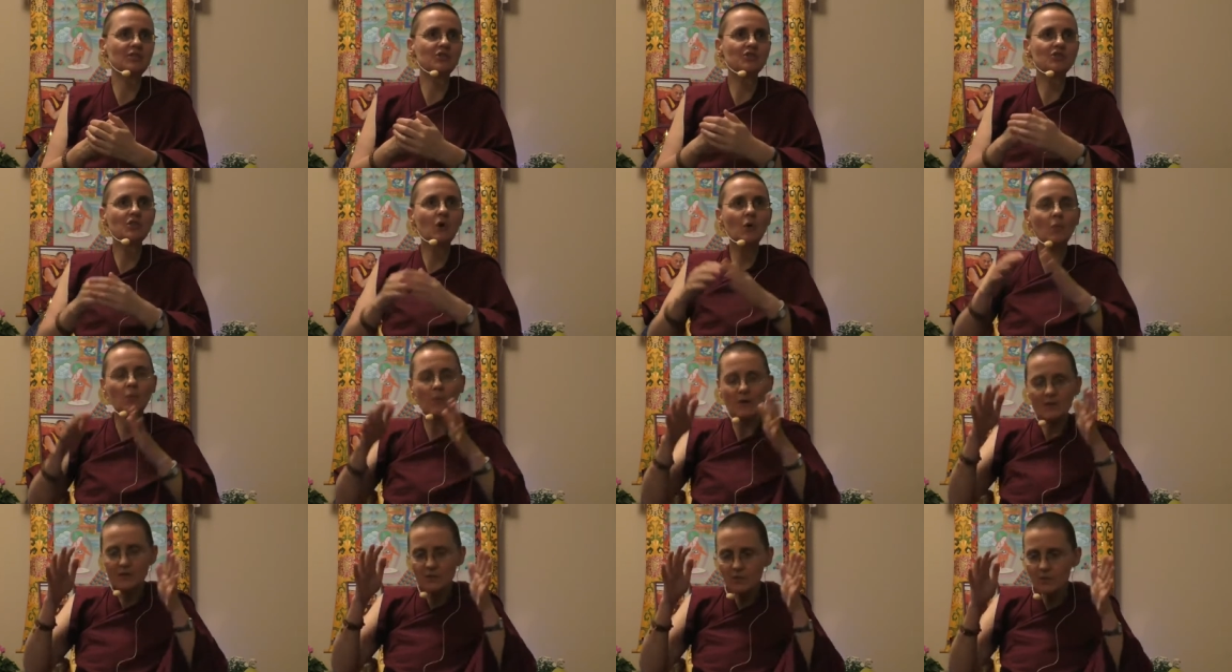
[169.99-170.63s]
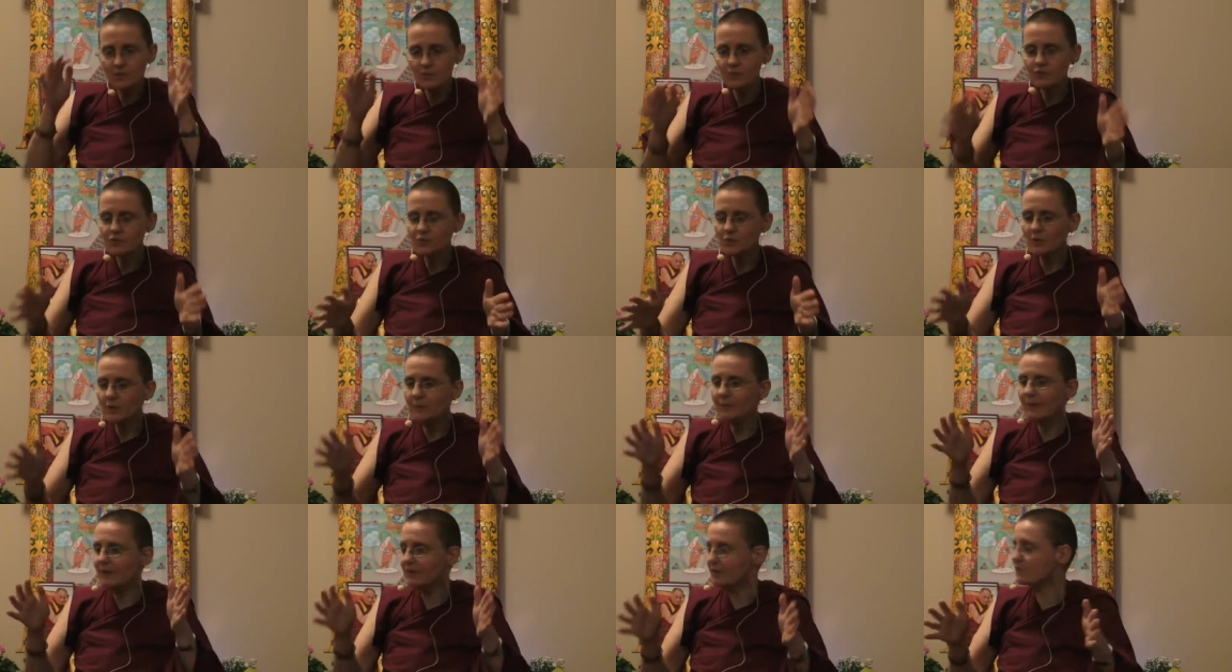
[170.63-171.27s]
So when you talk
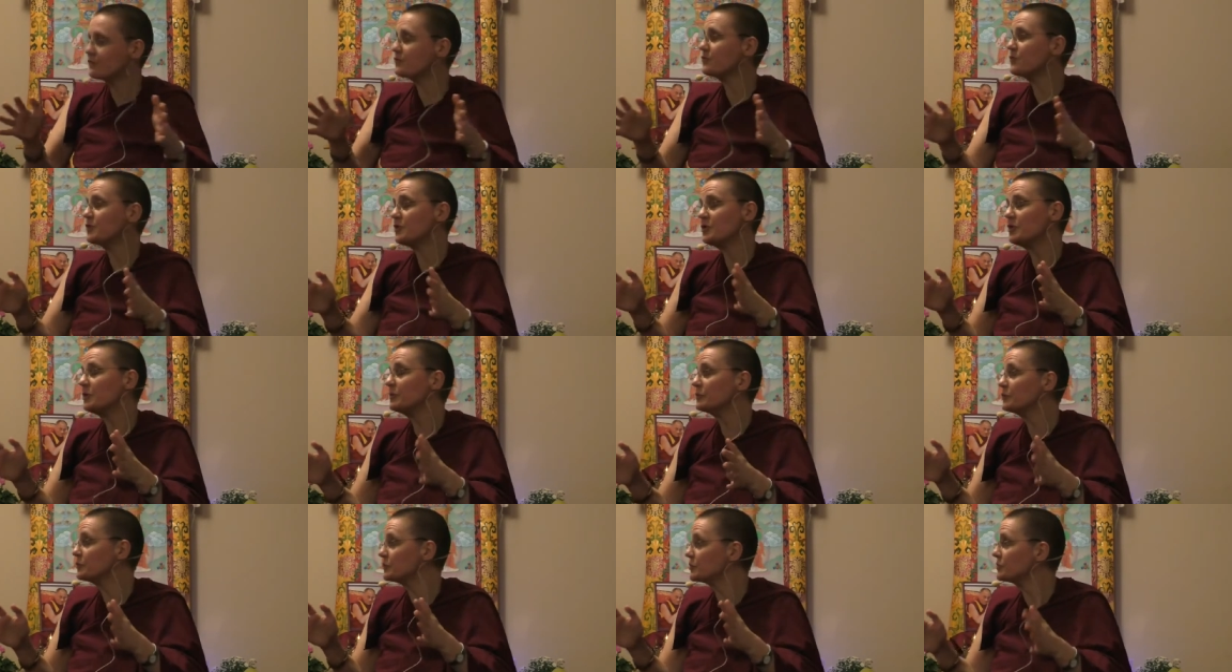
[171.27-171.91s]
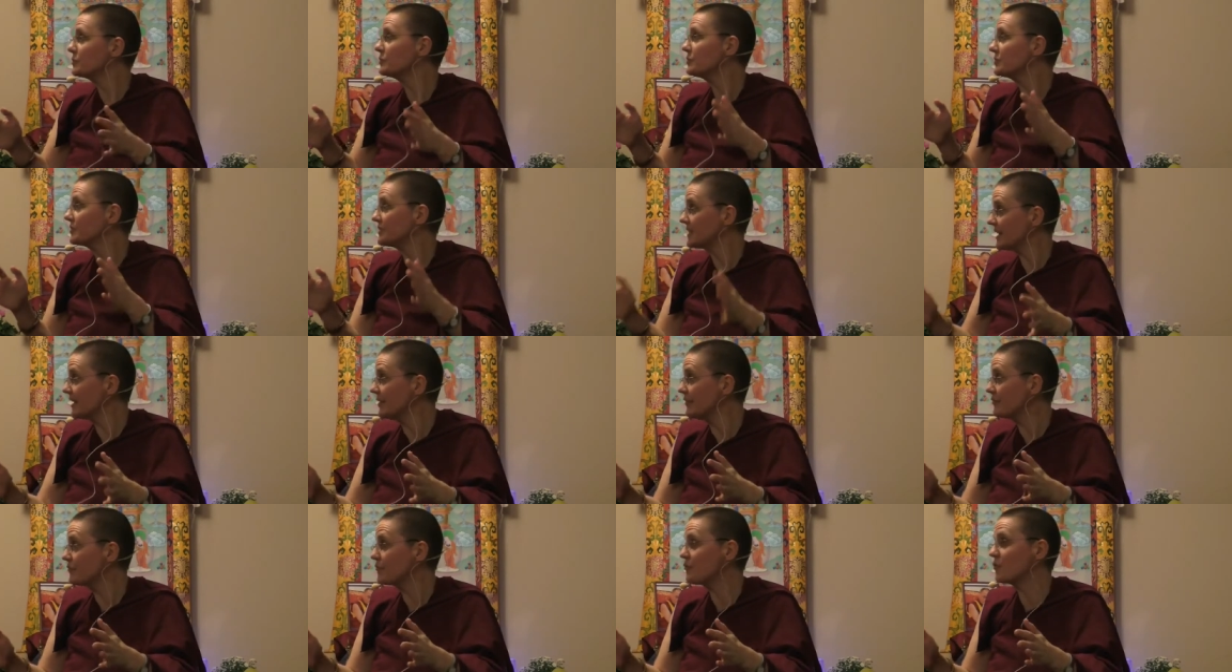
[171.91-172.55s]
about the Four Noble Truths,
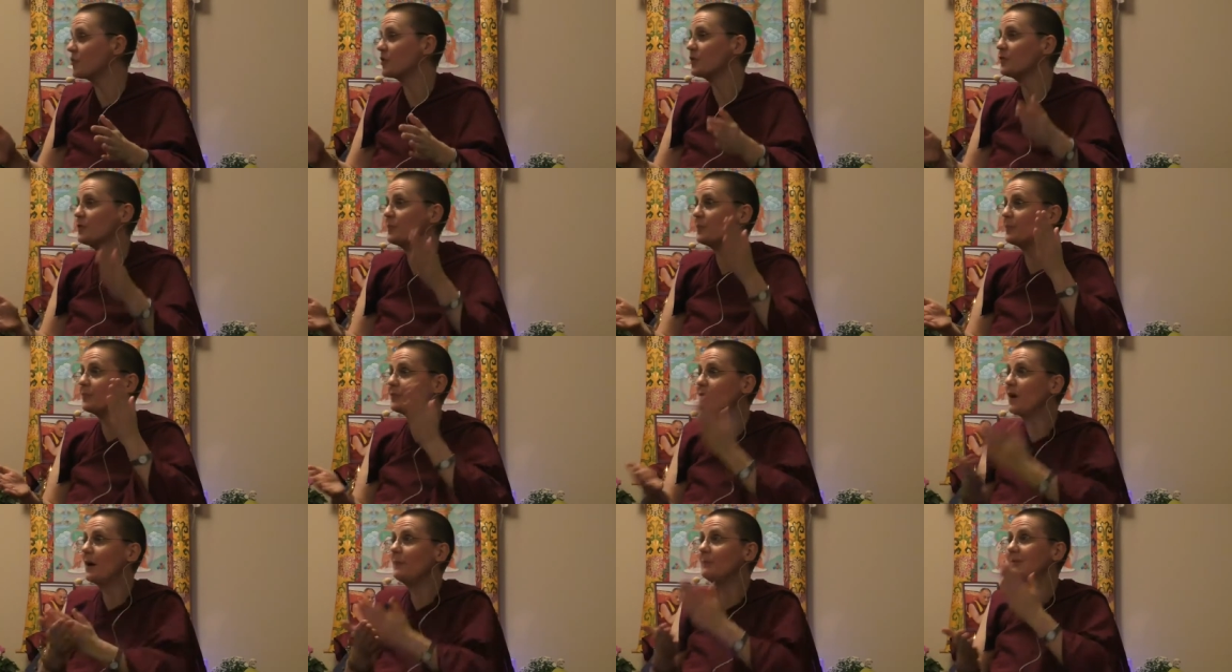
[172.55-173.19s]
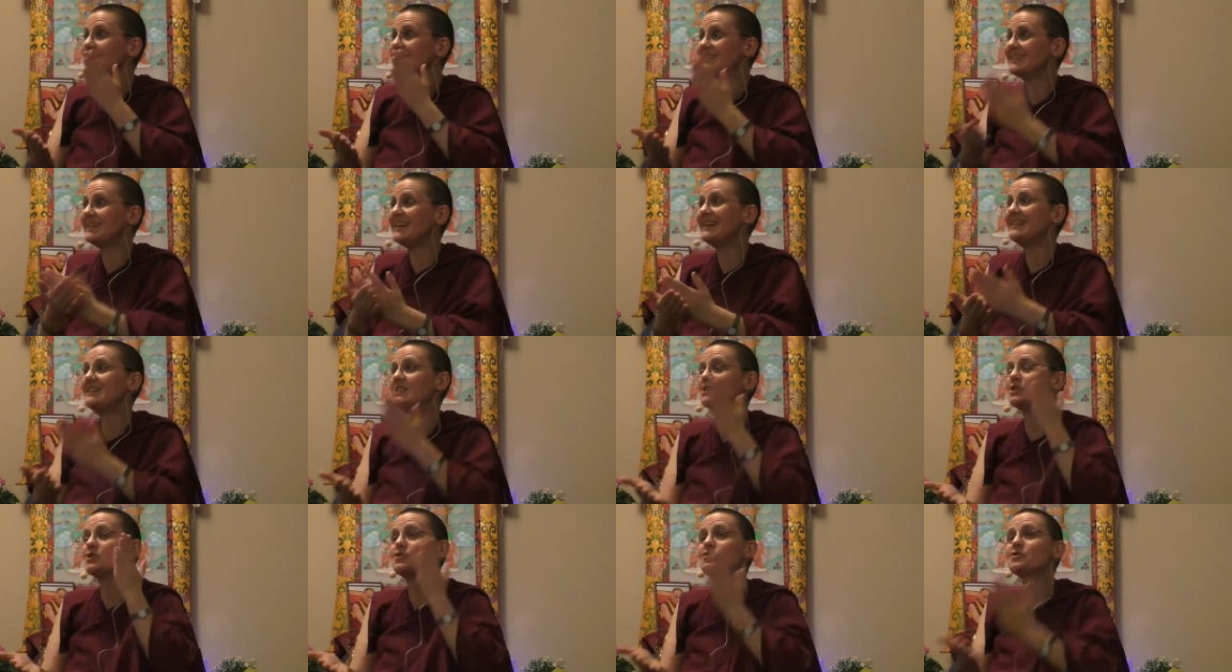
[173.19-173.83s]
therefore, the promise
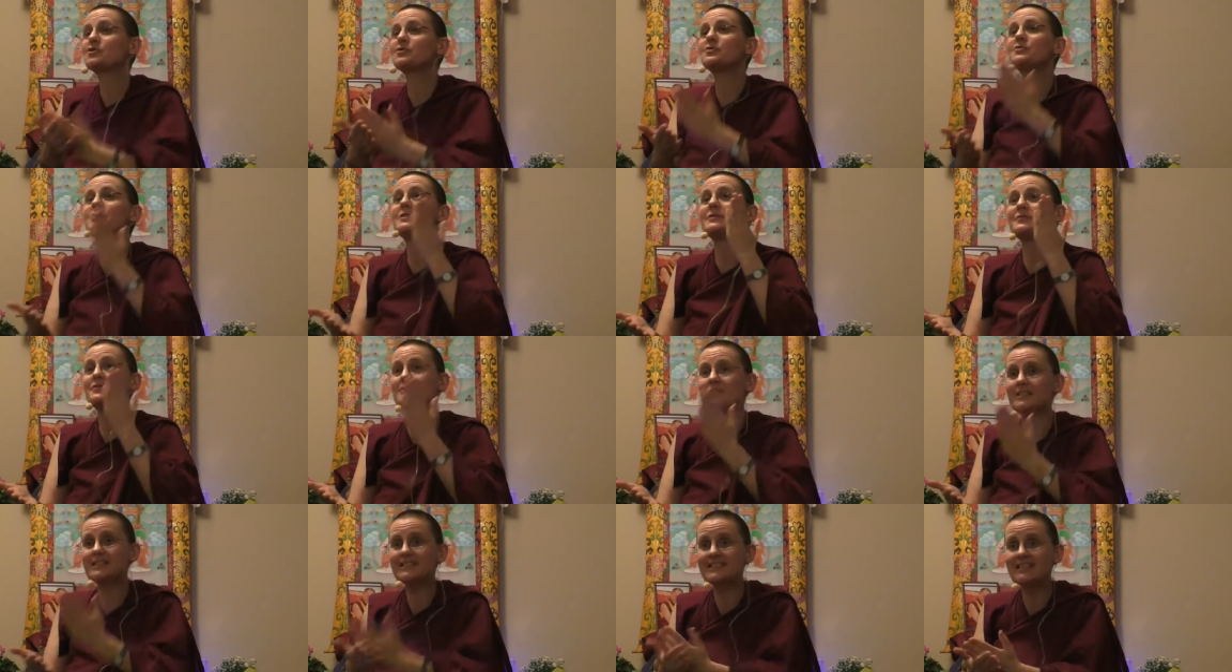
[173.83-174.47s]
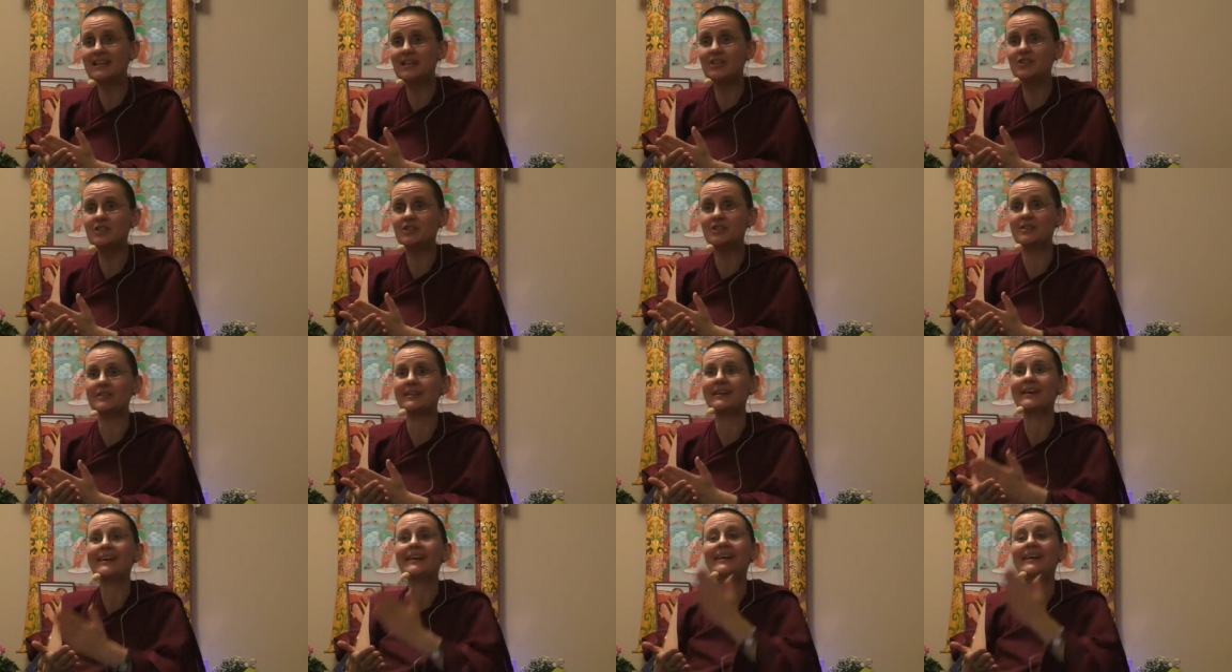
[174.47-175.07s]
is the truth of cessation,